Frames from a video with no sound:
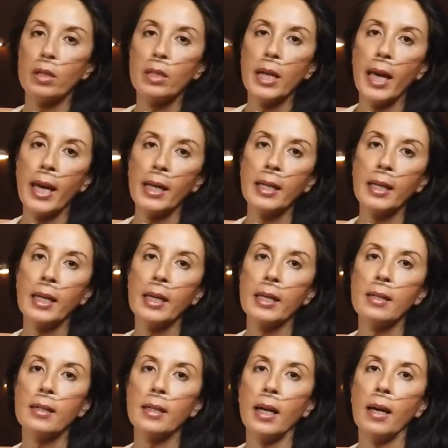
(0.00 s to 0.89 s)
the tank
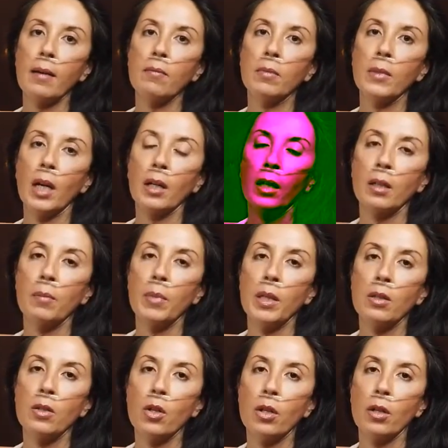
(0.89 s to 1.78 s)
is. I'm not going
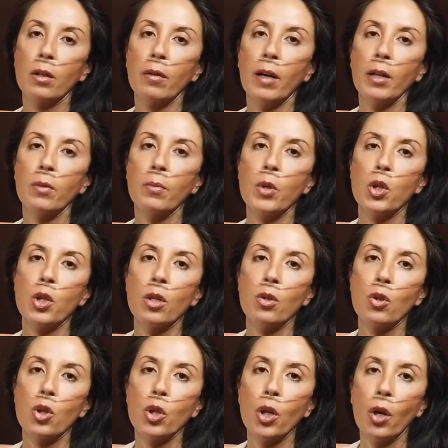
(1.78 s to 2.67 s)
to be turning around the
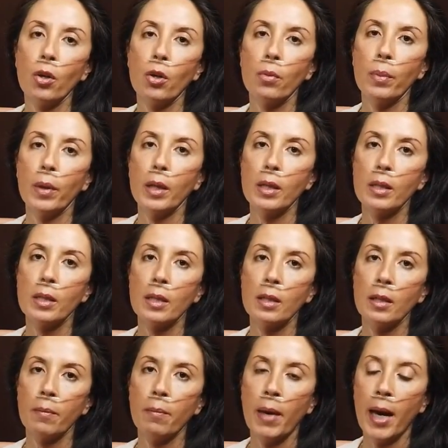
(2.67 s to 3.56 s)
machine to show you, but
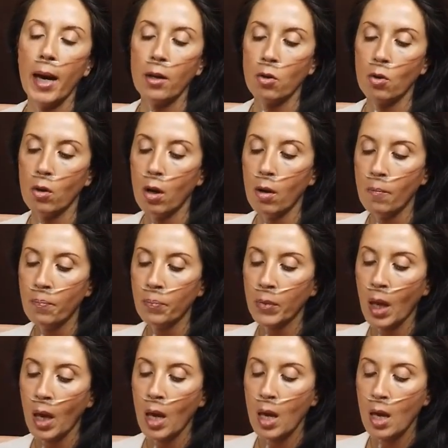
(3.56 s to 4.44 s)
it's in the manual
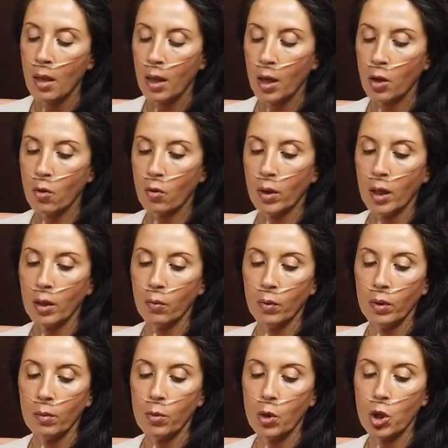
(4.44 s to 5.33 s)
that you
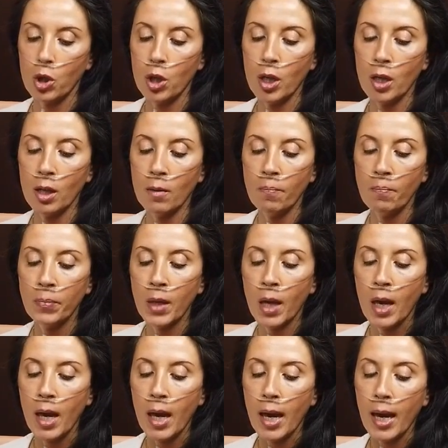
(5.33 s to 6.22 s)
get with the machine.
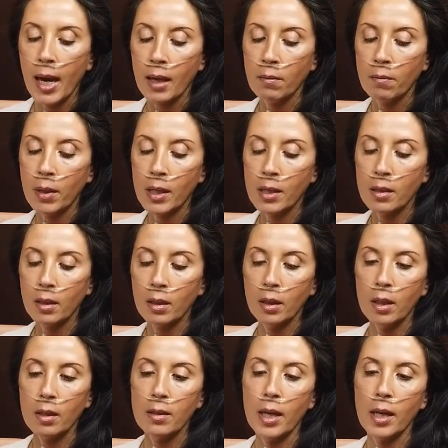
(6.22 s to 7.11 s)
And
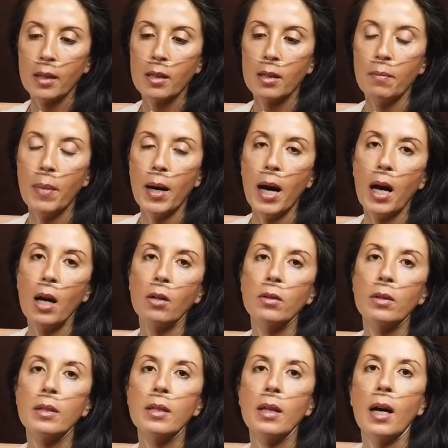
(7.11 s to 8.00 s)
basically it takes
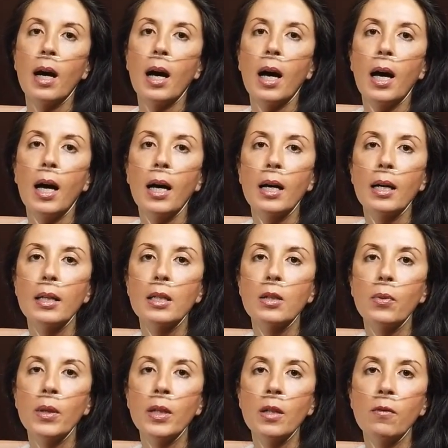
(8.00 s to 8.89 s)
about
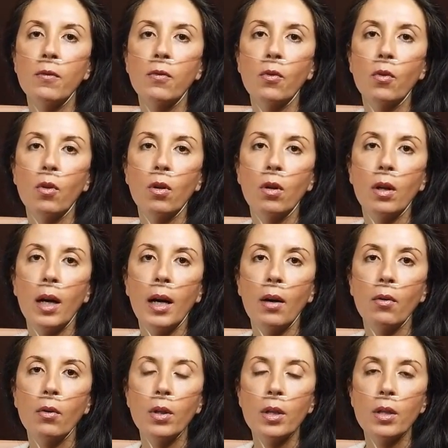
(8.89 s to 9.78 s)
24
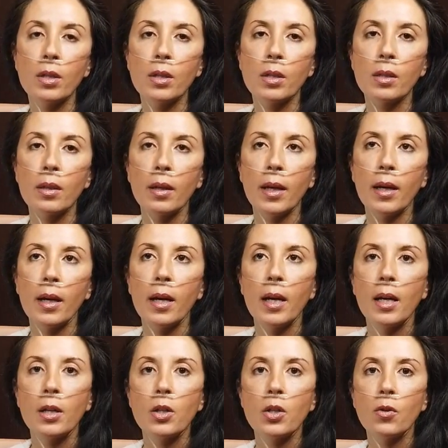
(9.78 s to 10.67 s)
hours
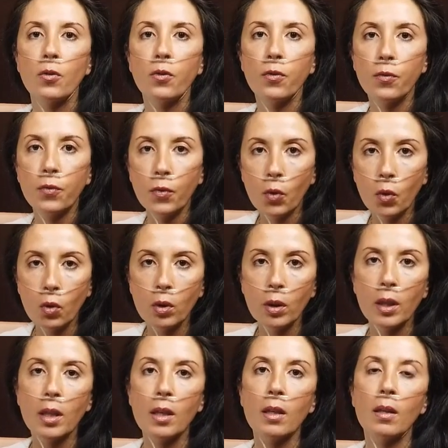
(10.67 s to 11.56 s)
to
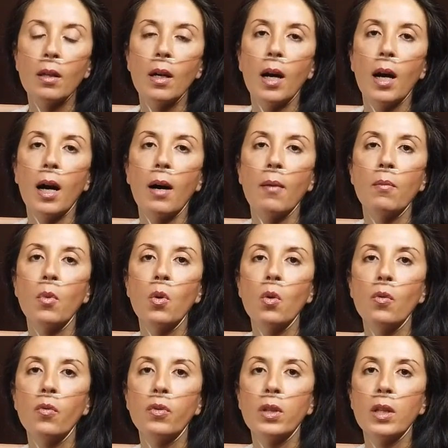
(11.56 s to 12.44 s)
fully
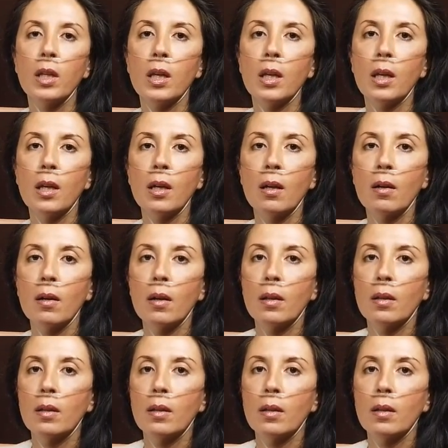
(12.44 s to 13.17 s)
move the